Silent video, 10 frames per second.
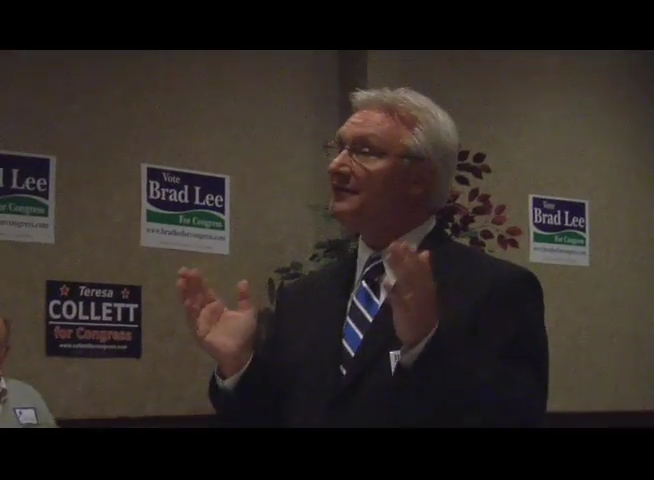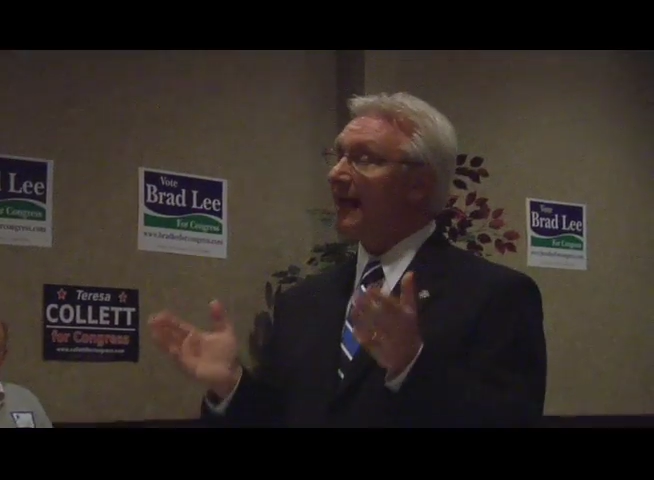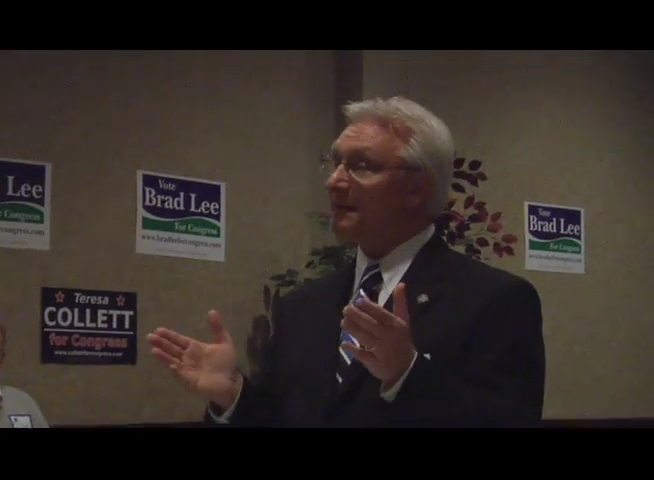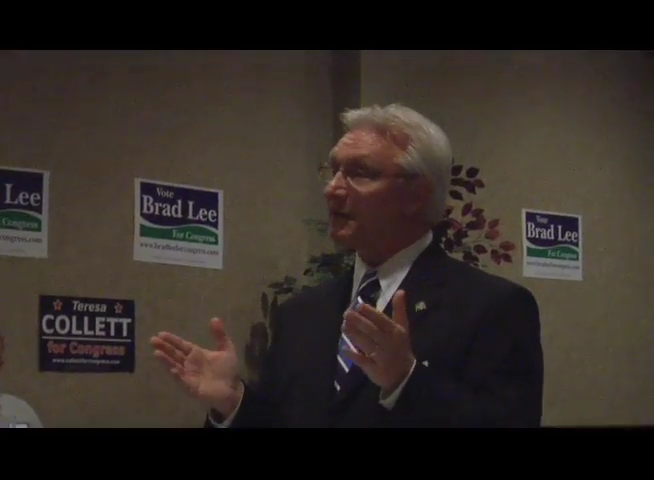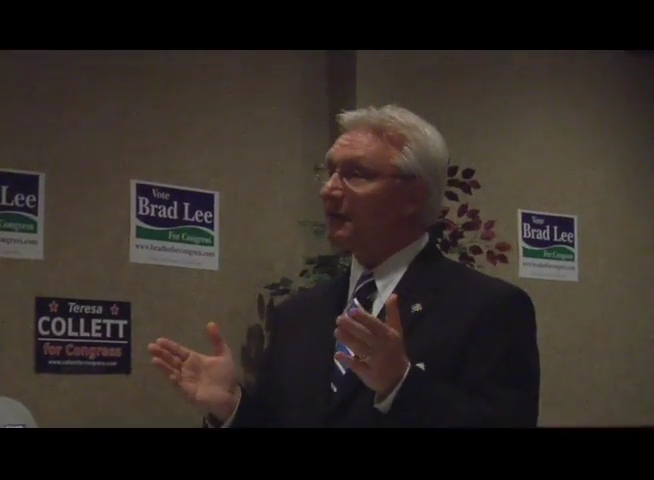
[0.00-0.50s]

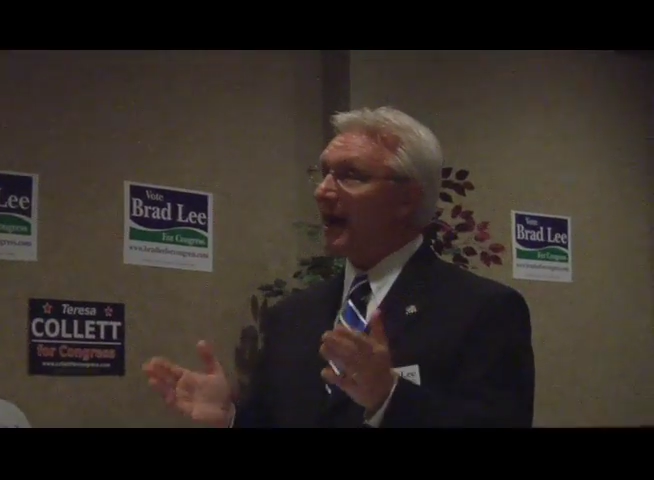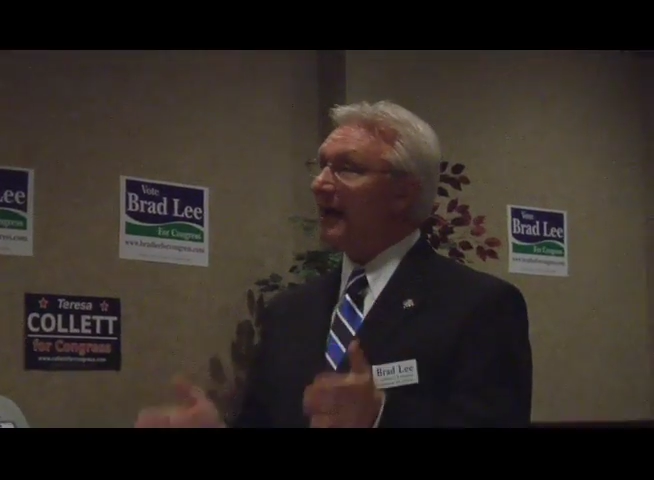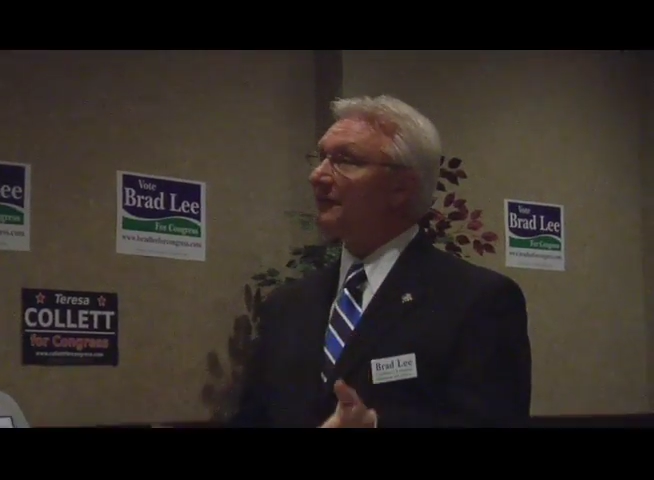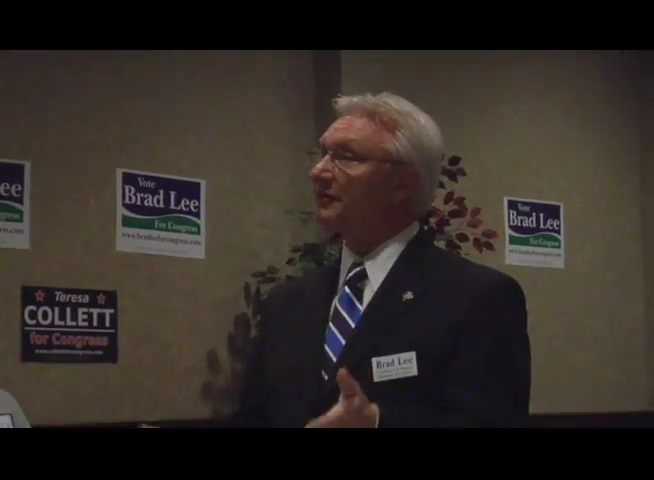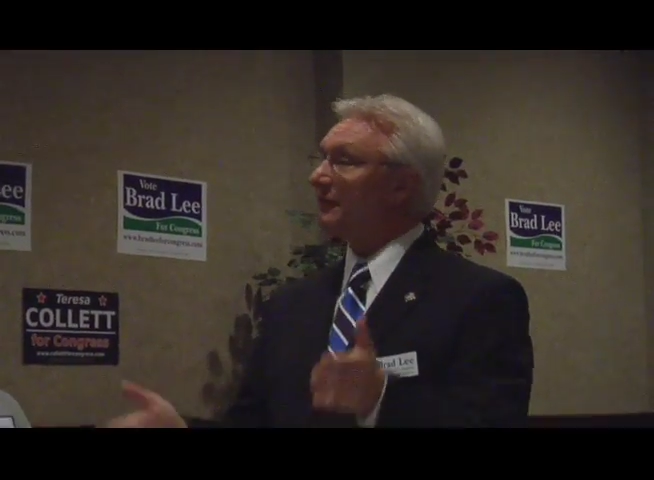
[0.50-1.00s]

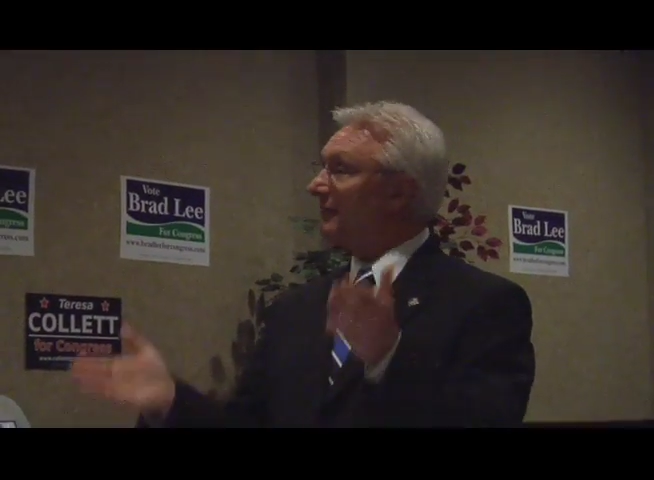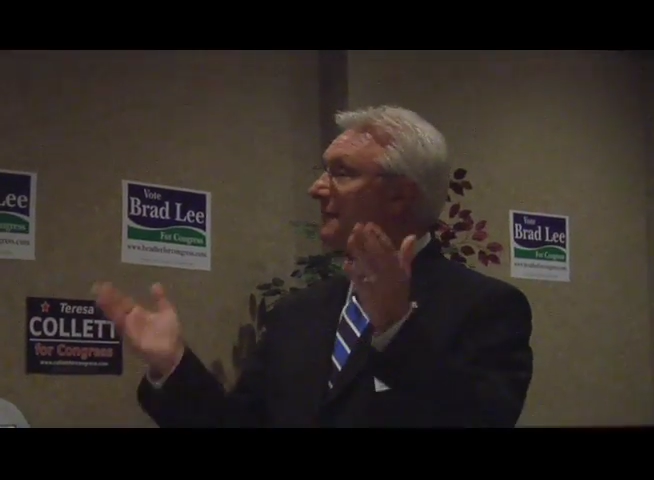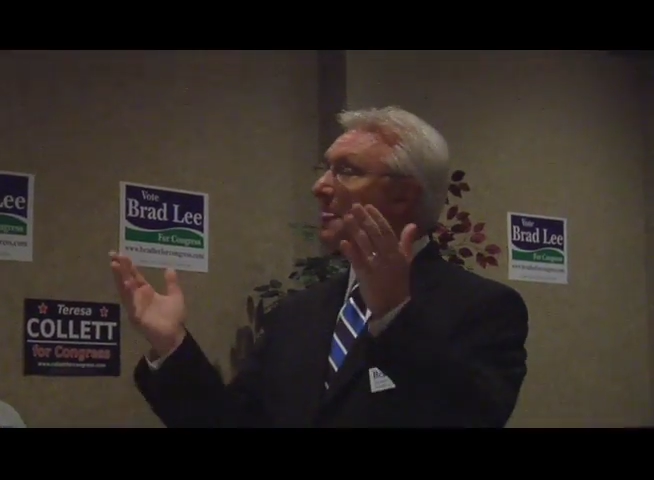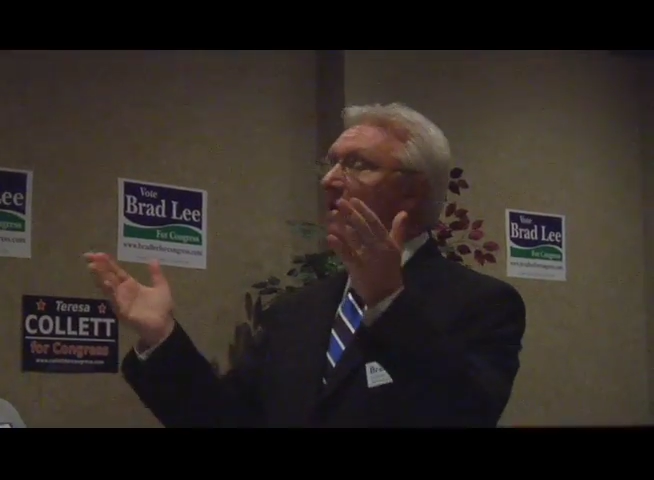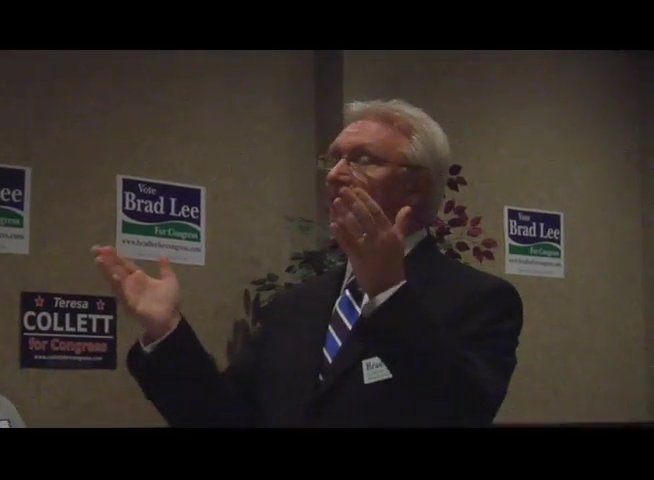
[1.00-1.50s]
Democrats
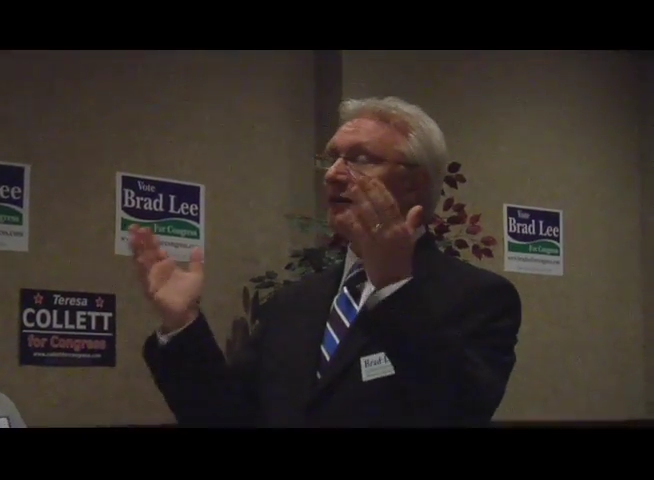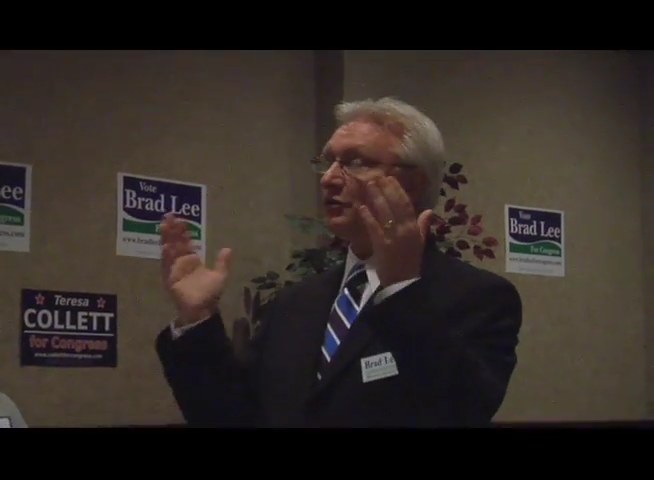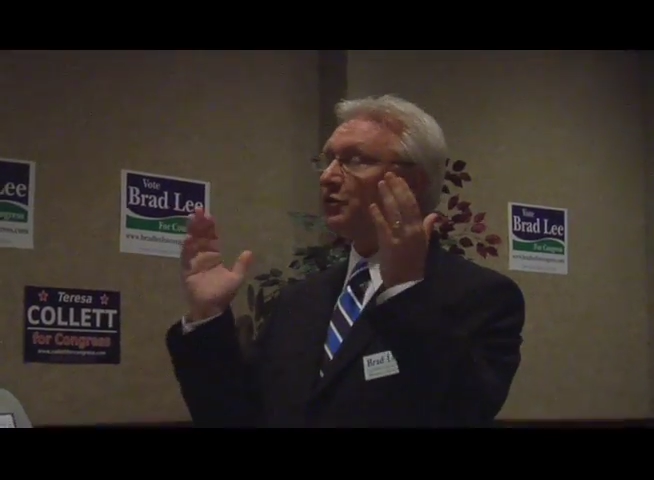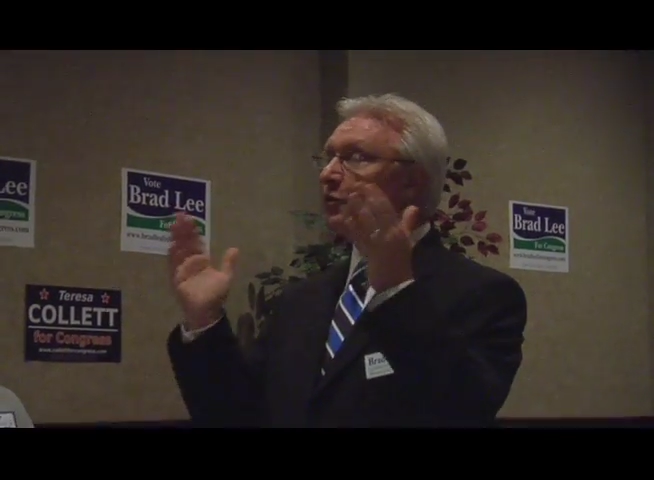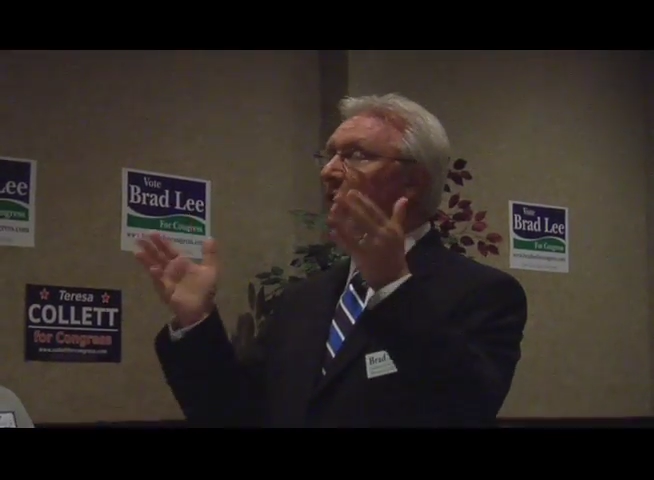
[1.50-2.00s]

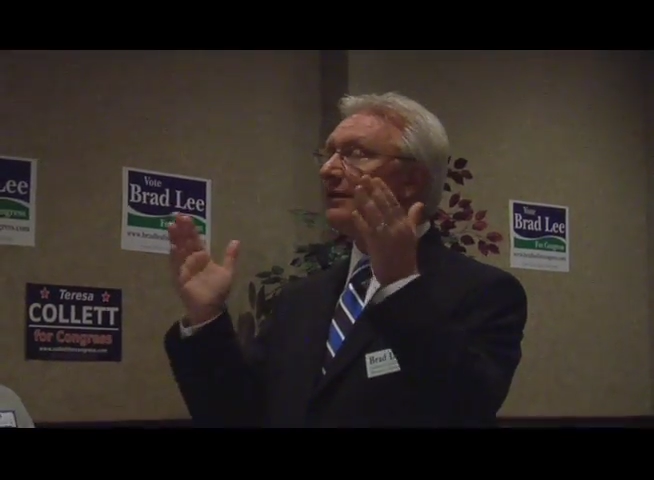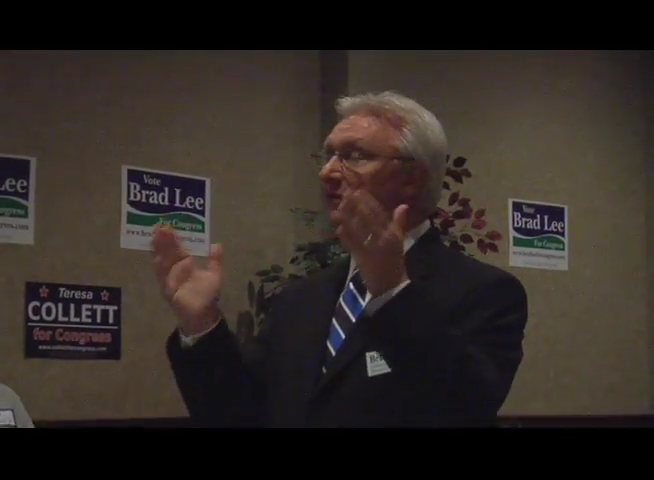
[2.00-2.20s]
doing